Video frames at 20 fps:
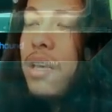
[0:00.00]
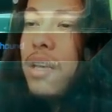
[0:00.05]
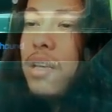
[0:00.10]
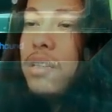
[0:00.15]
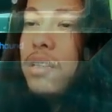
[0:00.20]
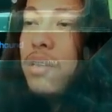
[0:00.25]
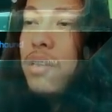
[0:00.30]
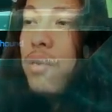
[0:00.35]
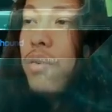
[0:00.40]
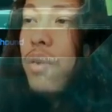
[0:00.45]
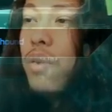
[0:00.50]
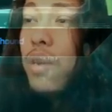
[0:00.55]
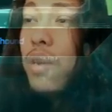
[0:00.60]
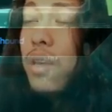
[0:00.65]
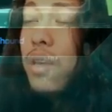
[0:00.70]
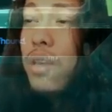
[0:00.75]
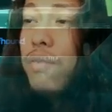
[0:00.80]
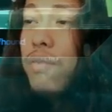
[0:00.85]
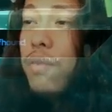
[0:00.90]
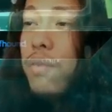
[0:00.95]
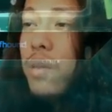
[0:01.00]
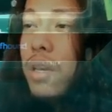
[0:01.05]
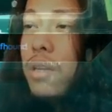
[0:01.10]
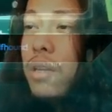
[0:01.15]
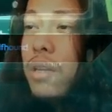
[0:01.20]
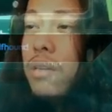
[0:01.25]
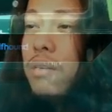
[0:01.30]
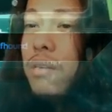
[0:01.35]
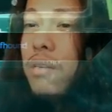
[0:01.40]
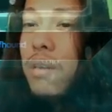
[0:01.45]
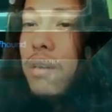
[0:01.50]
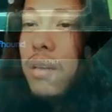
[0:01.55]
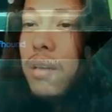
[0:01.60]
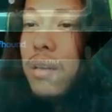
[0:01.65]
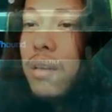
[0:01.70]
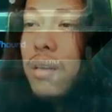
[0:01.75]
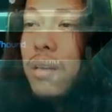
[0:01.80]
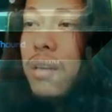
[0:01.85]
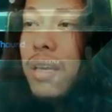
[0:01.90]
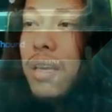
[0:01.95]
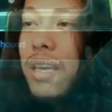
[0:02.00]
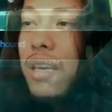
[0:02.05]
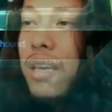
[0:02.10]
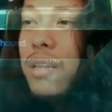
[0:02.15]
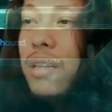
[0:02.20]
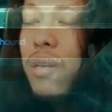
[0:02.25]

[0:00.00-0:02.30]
So if you can hit,